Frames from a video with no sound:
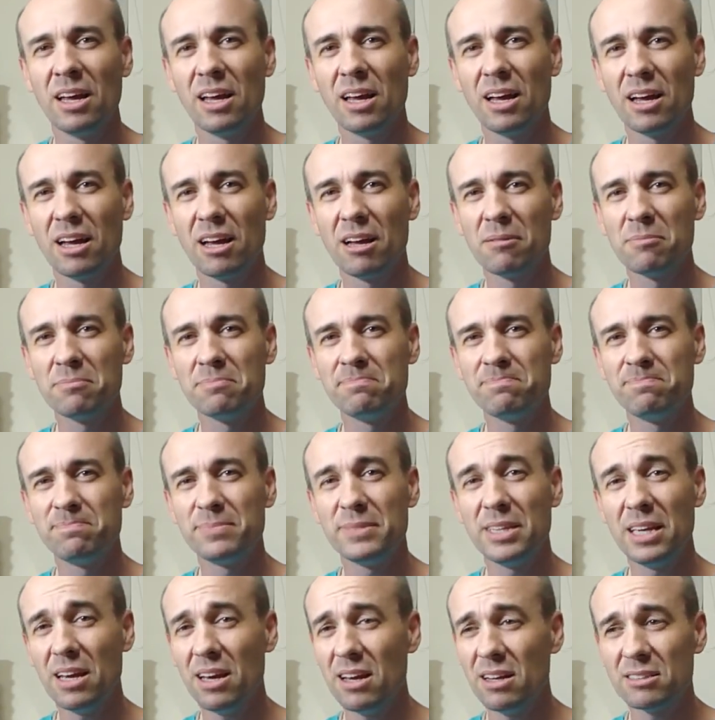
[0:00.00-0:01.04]

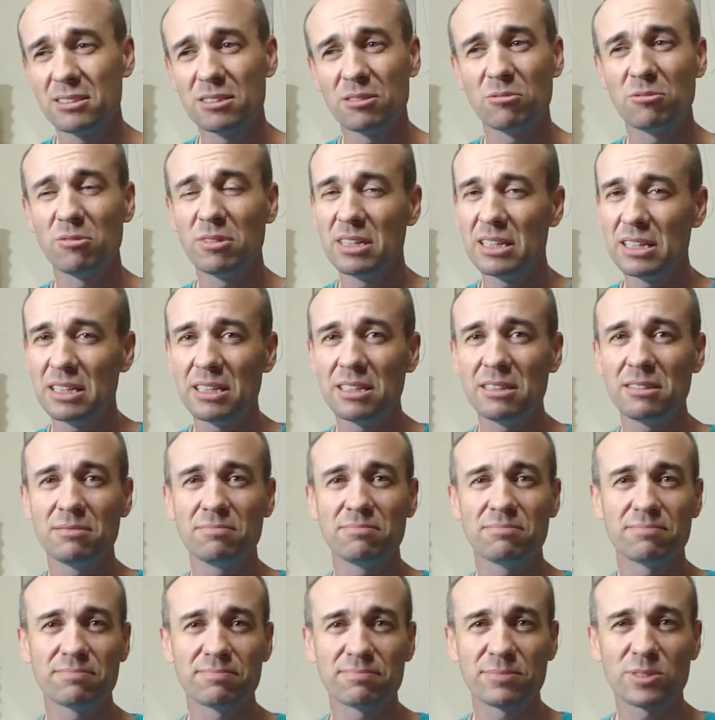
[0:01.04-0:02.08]
Yeah, it's a really
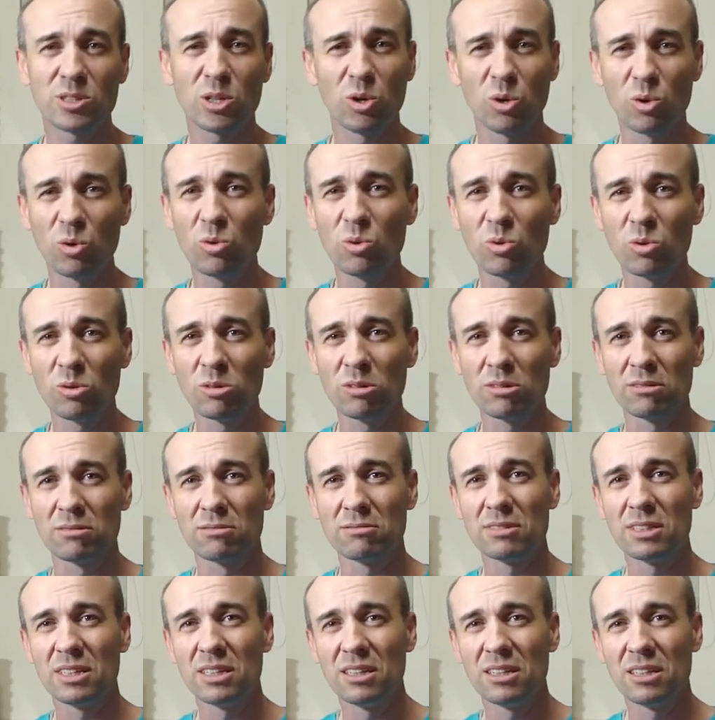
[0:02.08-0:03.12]
cool
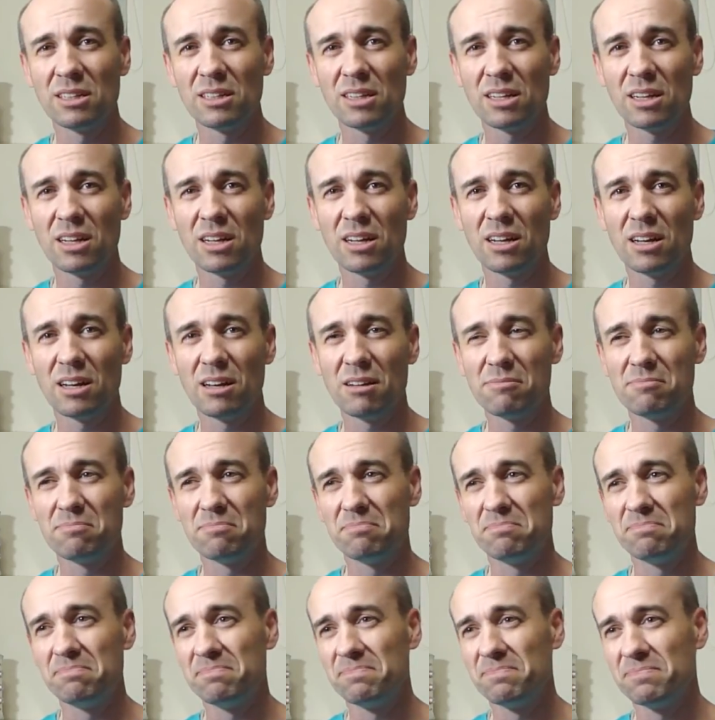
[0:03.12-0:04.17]

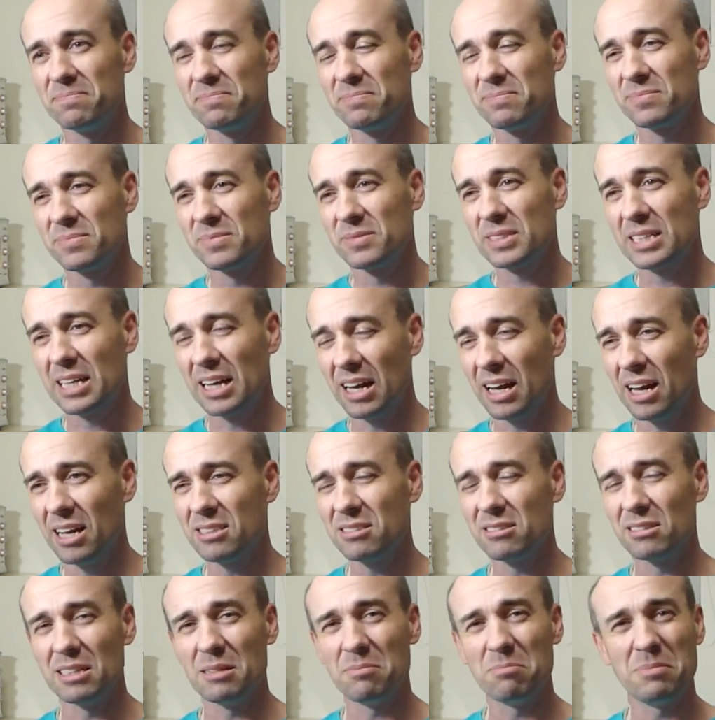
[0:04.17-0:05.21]

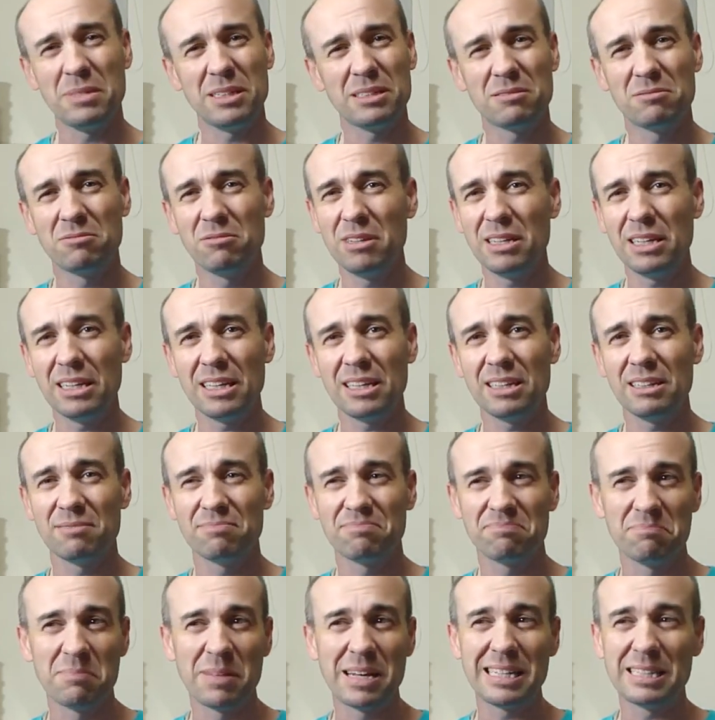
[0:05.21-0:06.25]
castle. It really
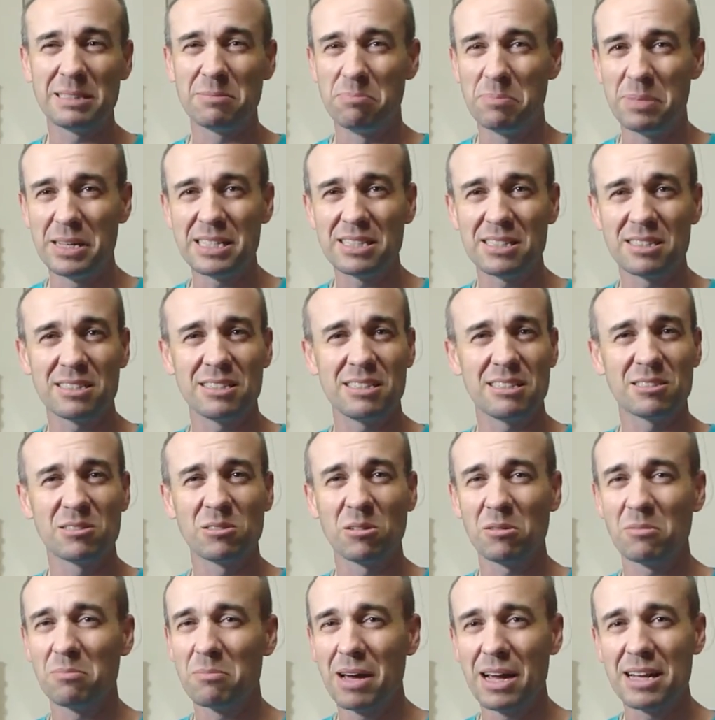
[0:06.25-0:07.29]
means business. It's
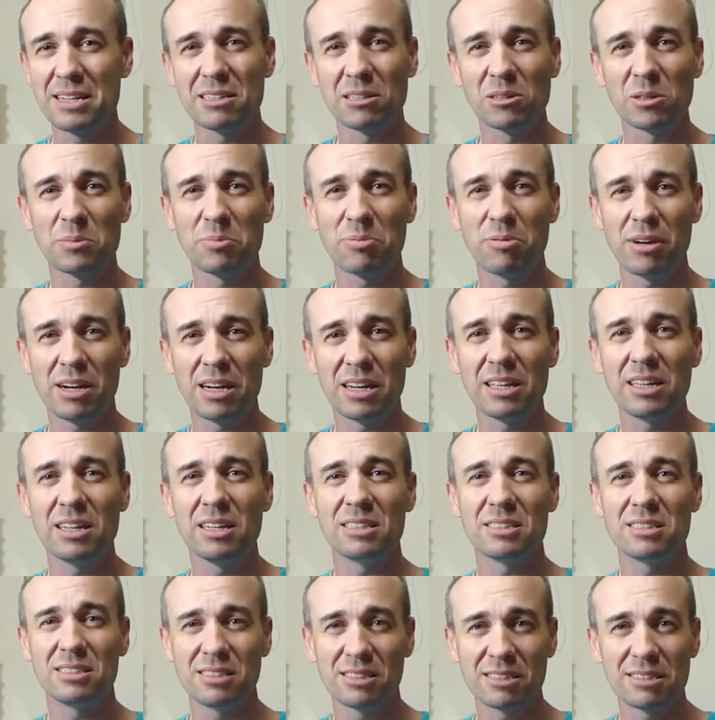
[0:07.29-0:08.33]
not made to look pretty.
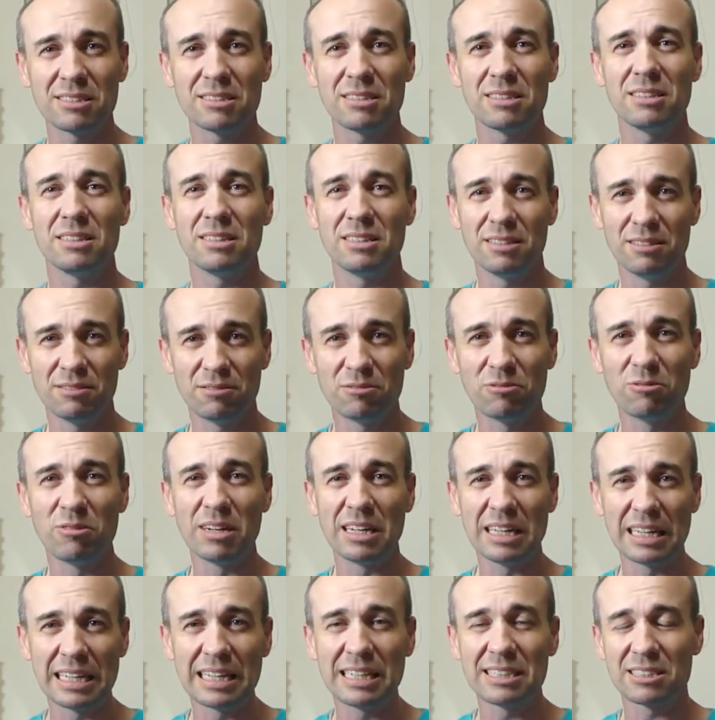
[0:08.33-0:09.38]
It's just
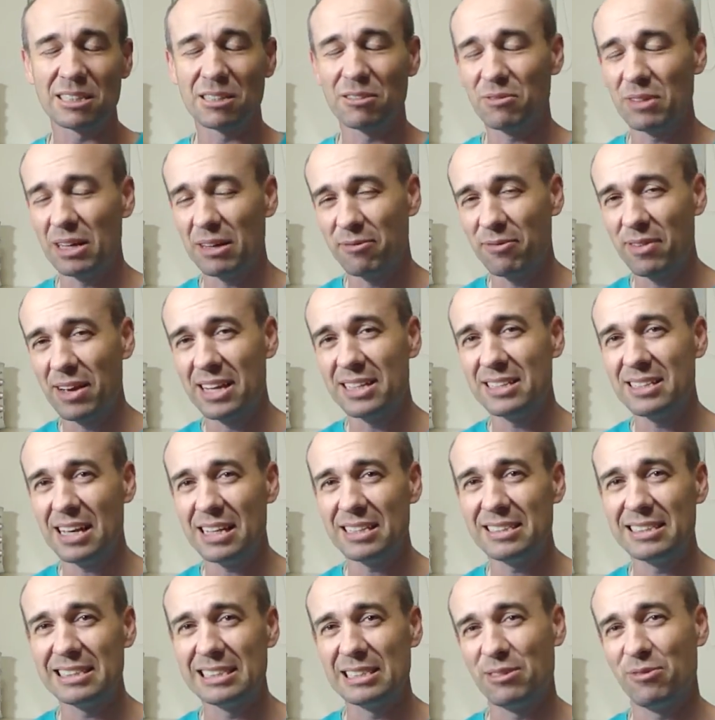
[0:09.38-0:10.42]
really is a
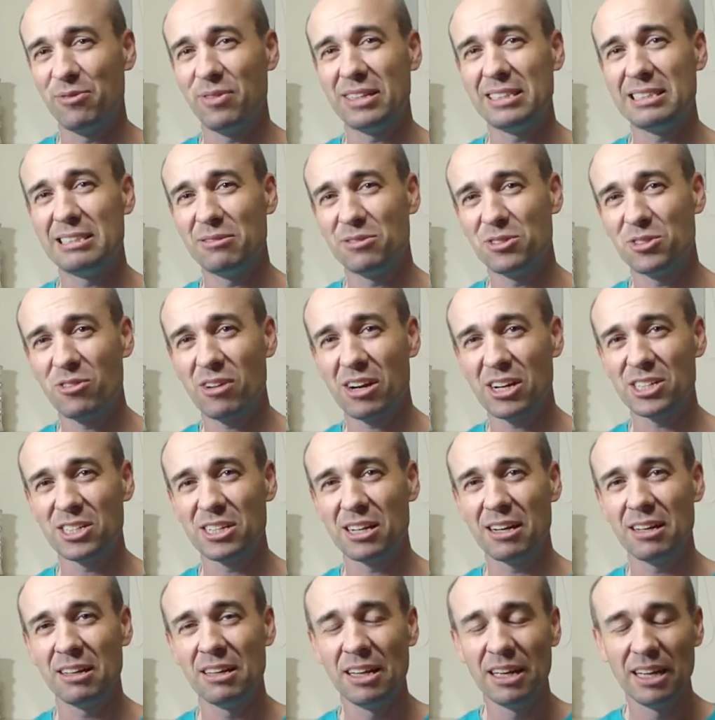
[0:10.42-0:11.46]
fantastic defensive
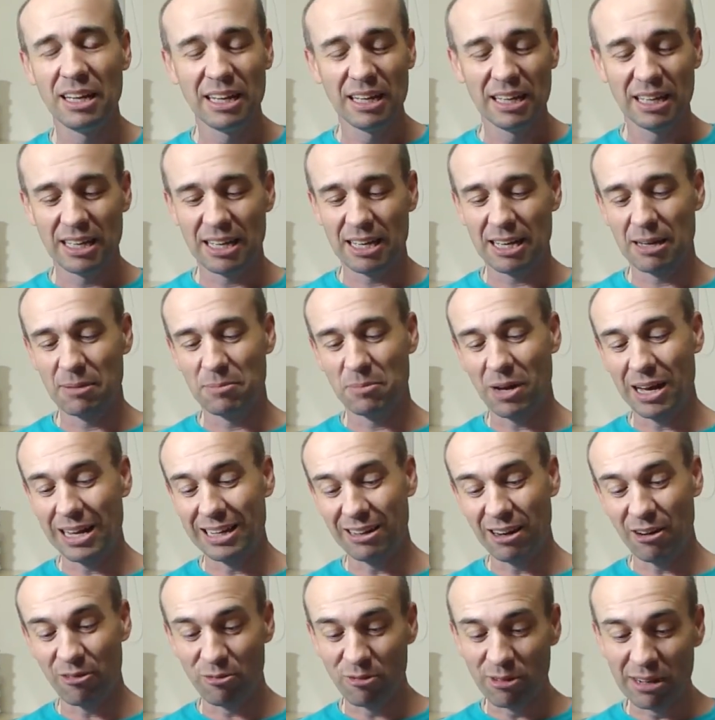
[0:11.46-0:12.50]
structure.
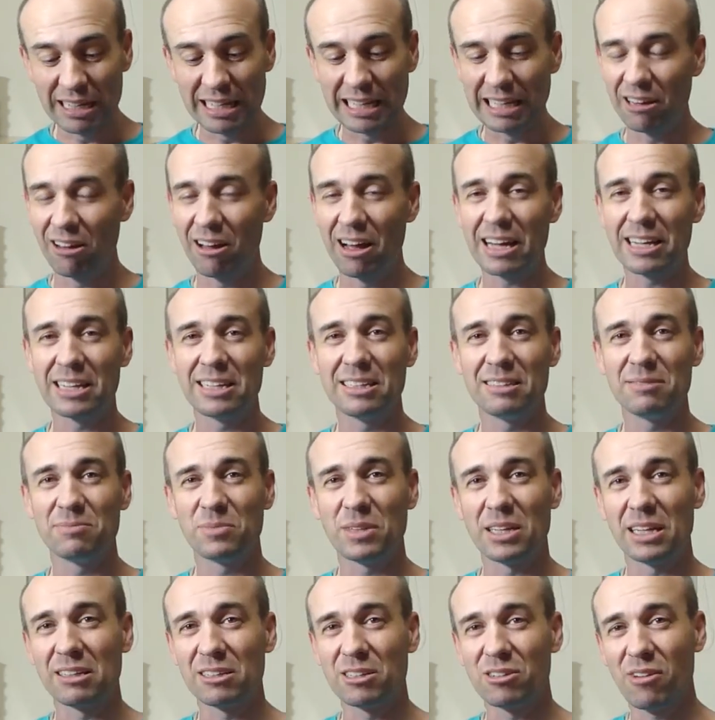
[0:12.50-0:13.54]
I really like it.
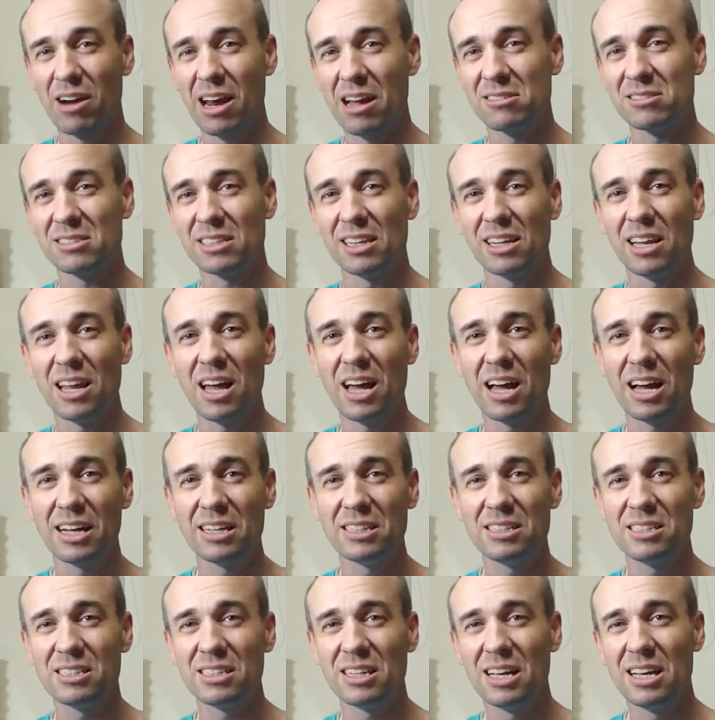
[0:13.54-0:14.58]
The grounds are
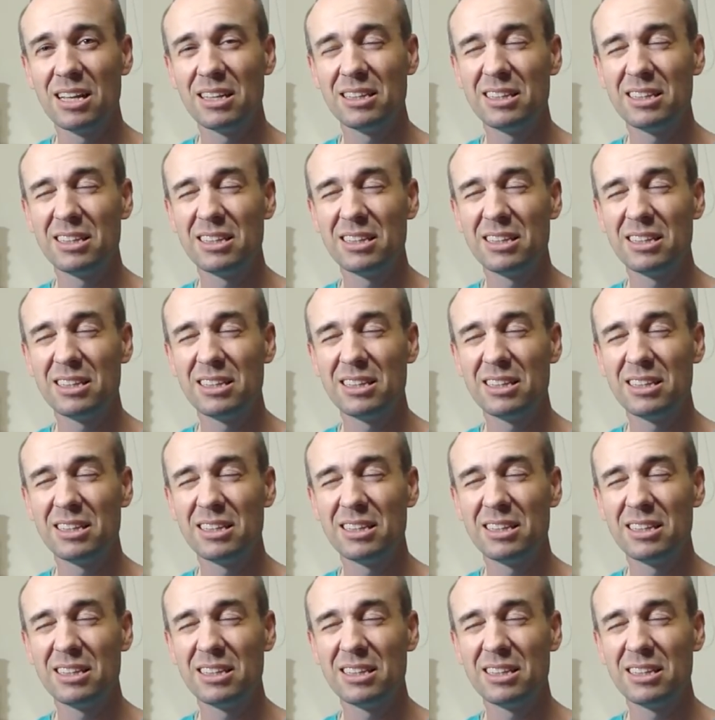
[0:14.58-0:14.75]
large.